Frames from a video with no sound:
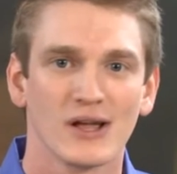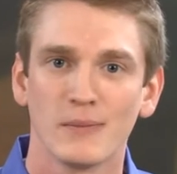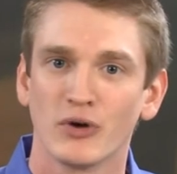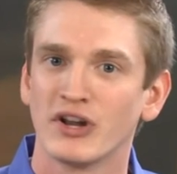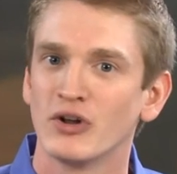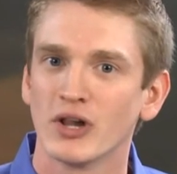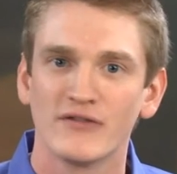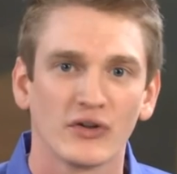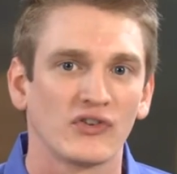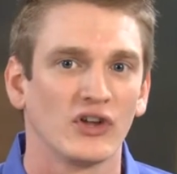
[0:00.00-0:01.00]
putting all of
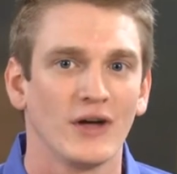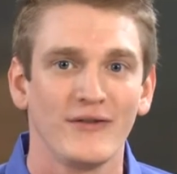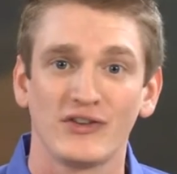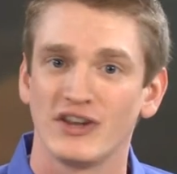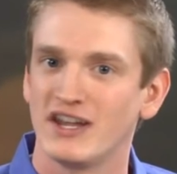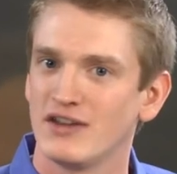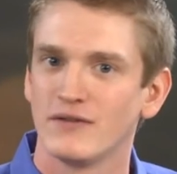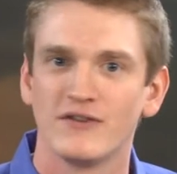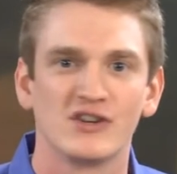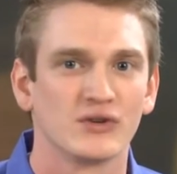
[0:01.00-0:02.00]
your servers in
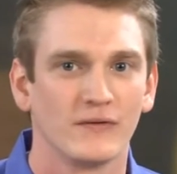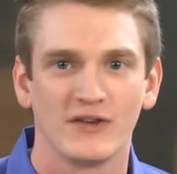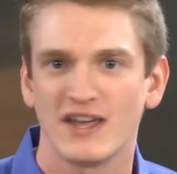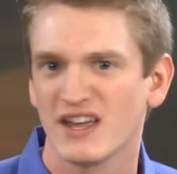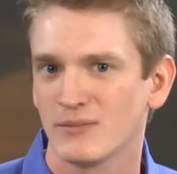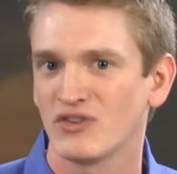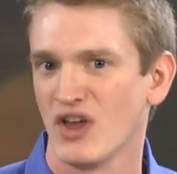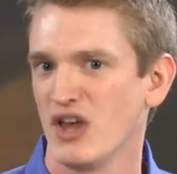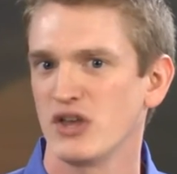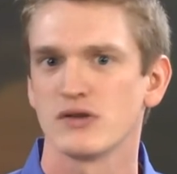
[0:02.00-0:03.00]
individual VMs.
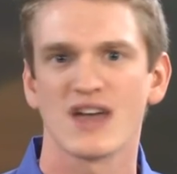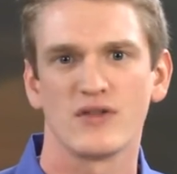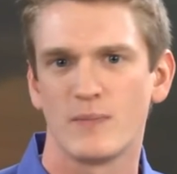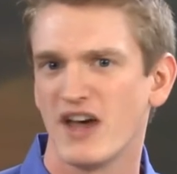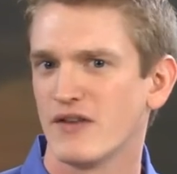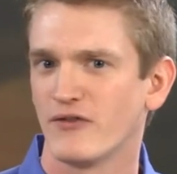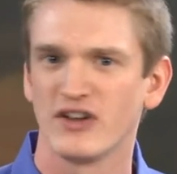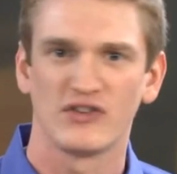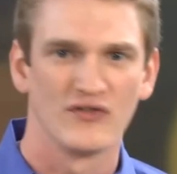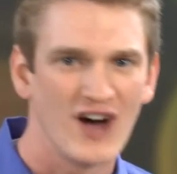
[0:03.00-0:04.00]
You get the
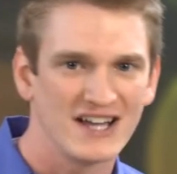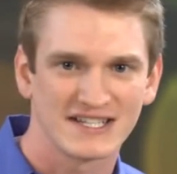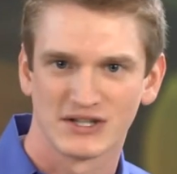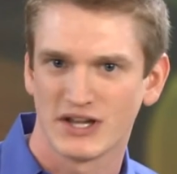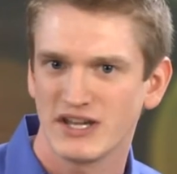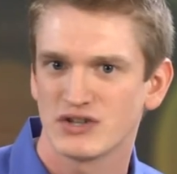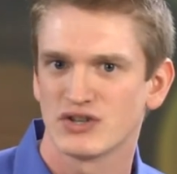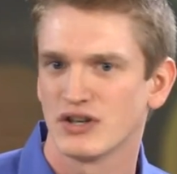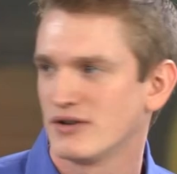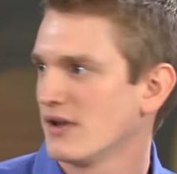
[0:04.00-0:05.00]
benefits of
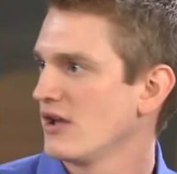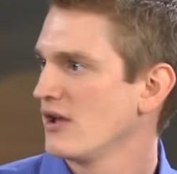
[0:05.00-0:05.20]
isolation.